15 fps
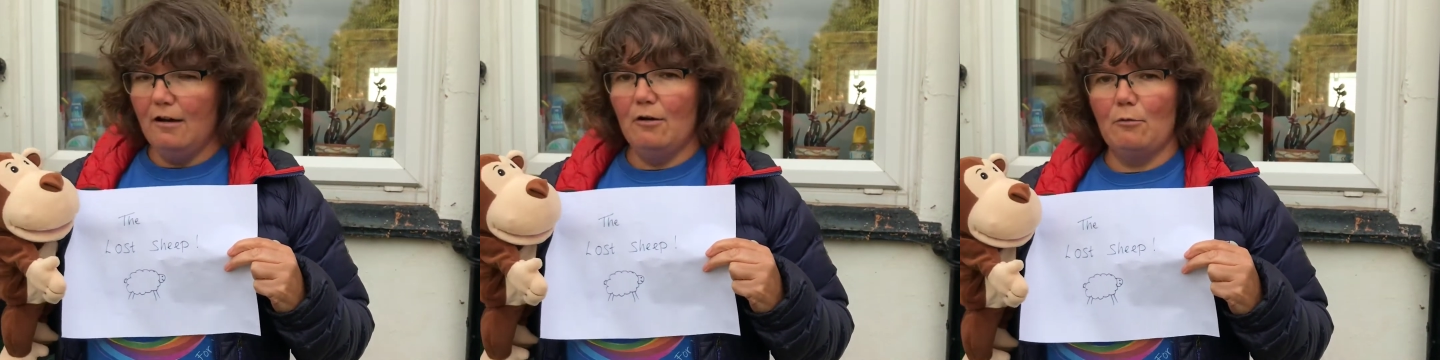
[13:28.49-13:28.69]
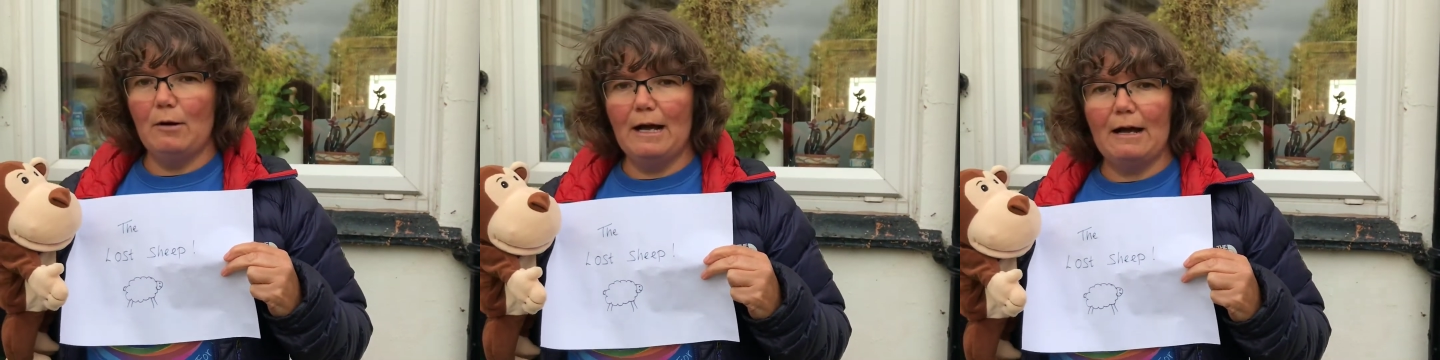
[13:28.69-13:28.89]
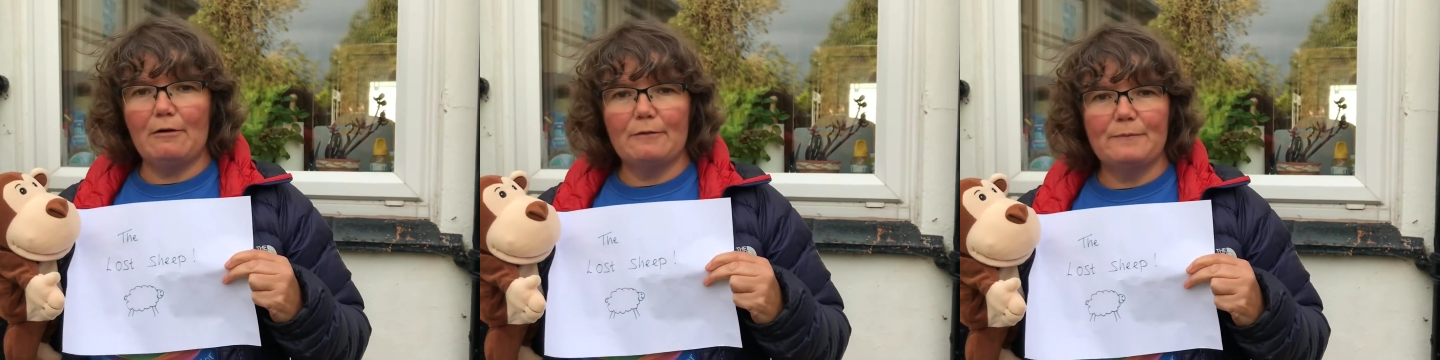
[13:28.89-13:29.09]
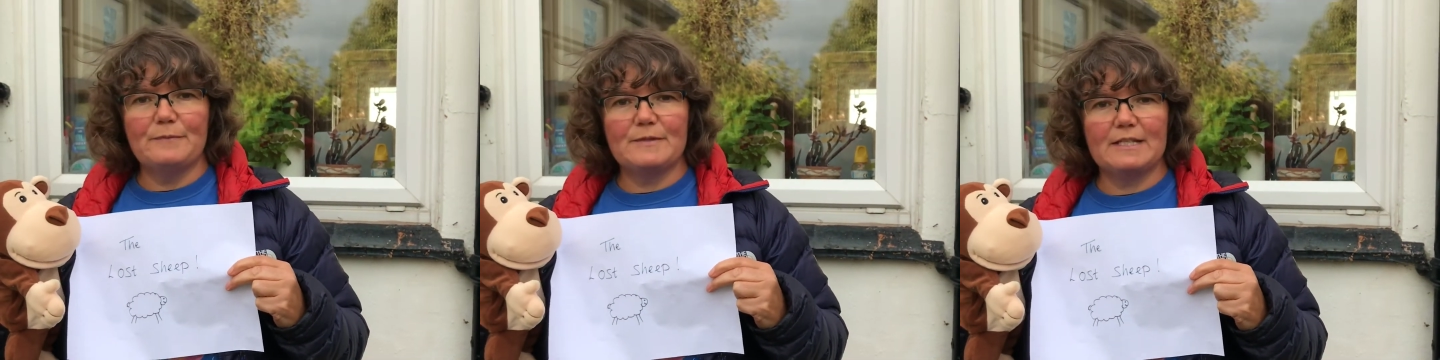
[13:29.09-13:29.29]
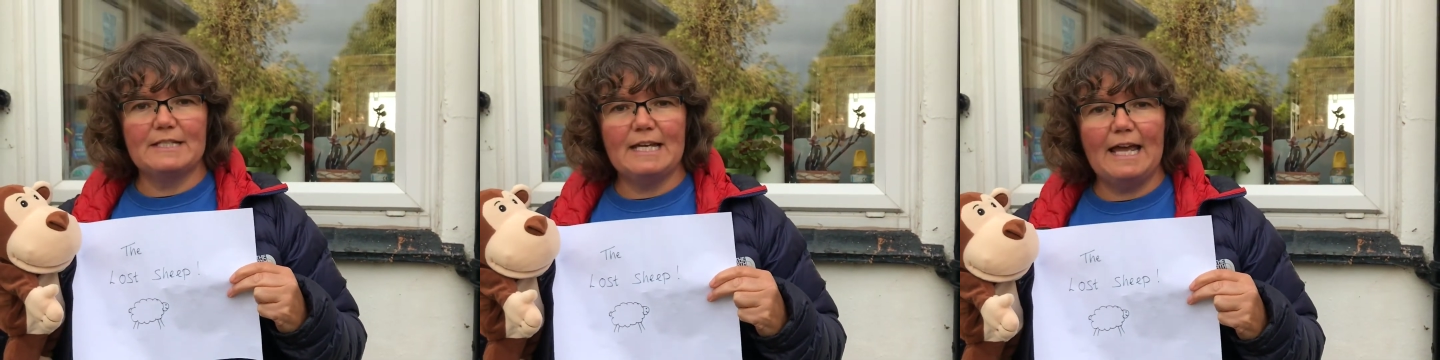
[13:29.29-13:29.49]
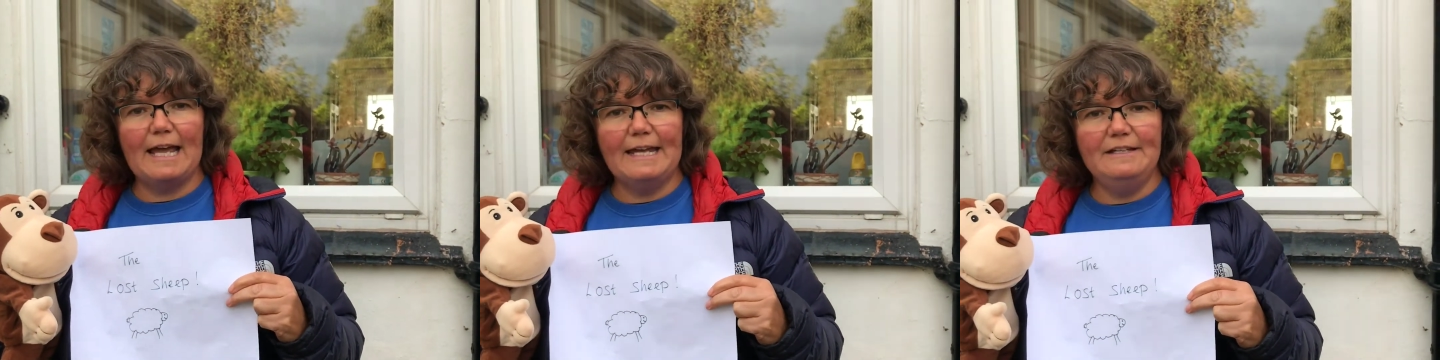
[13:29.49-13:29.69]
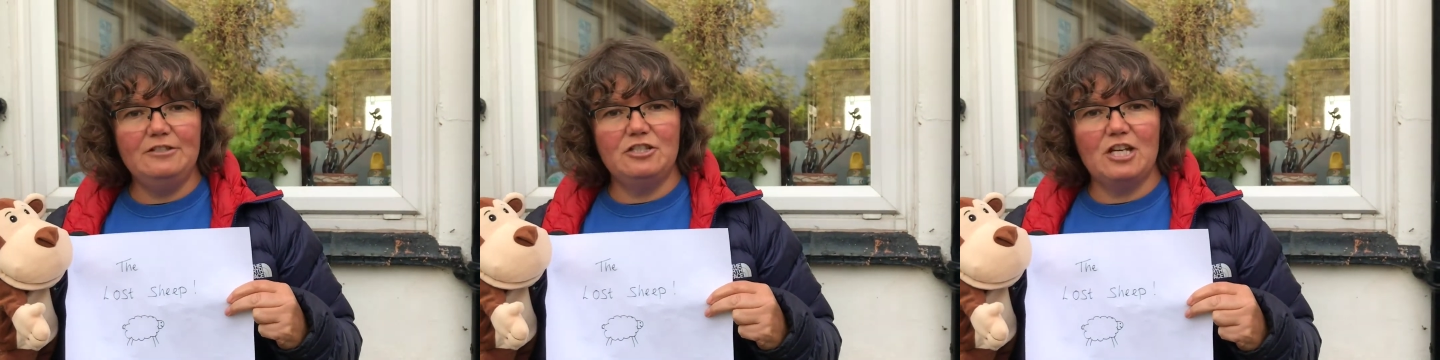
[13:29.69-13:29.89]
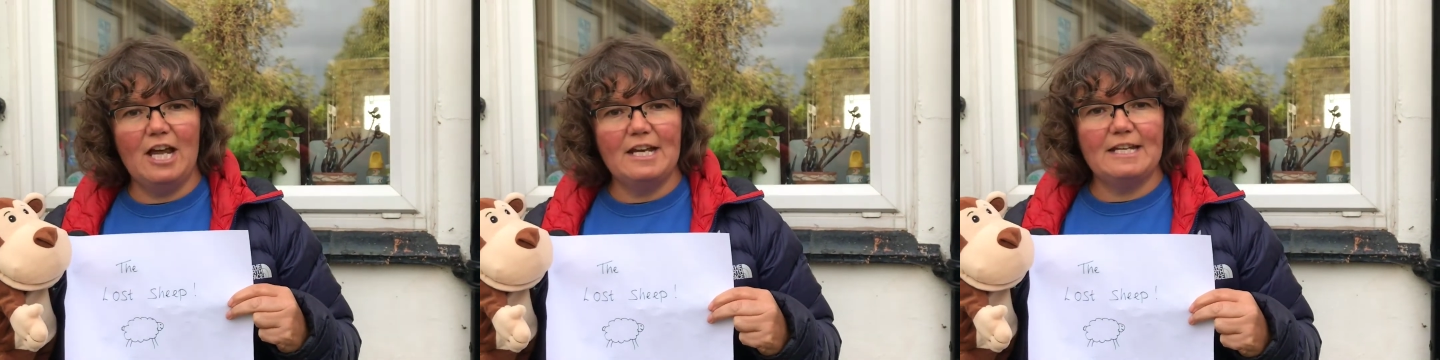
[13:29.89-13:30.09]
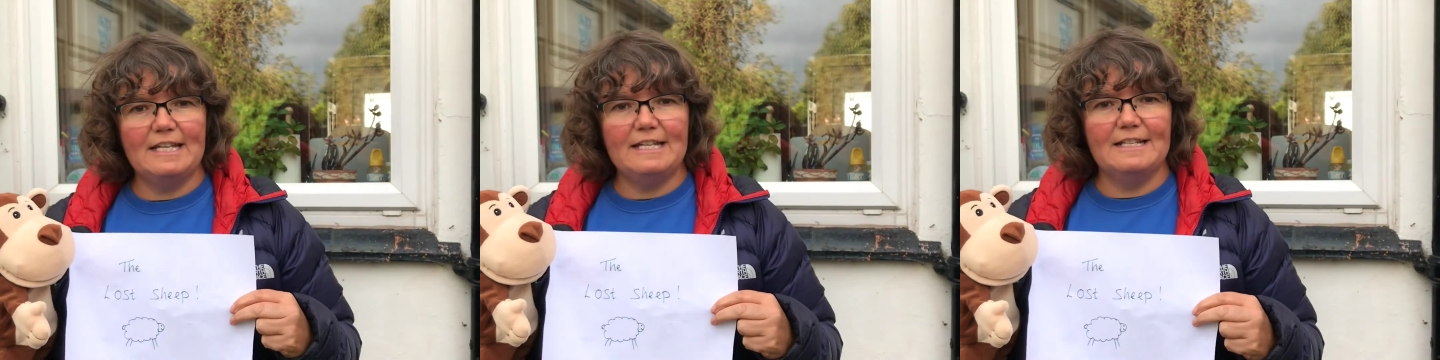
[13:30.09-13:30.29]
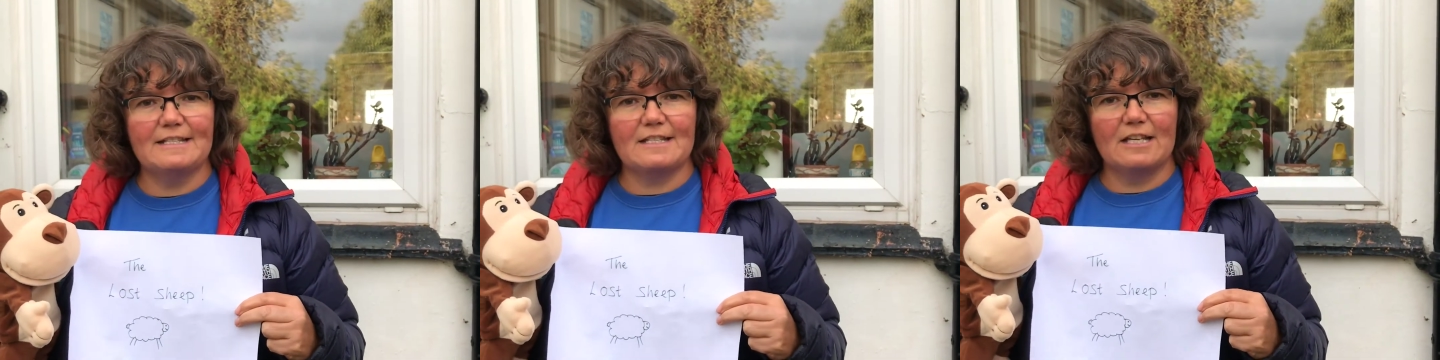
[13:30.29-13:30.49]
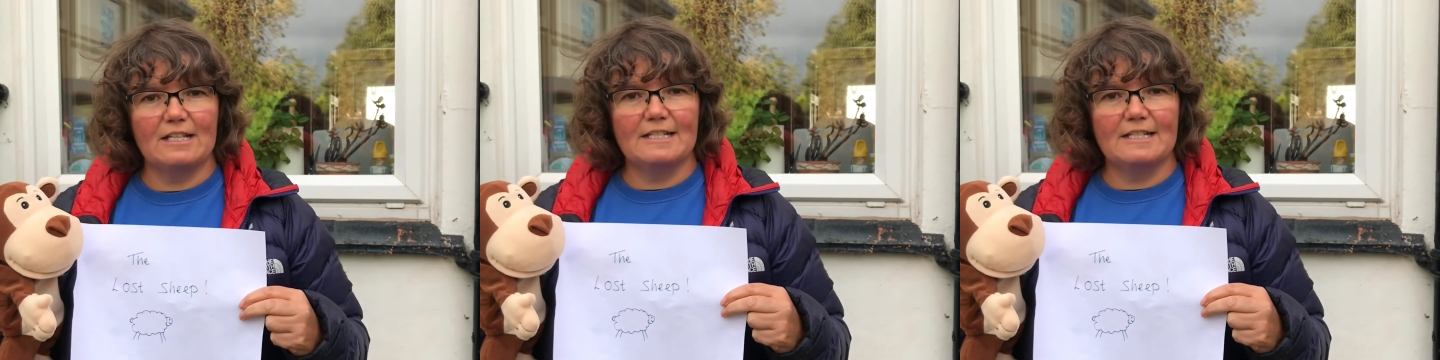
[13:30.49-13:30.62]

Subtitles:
Wow, today Jenny is going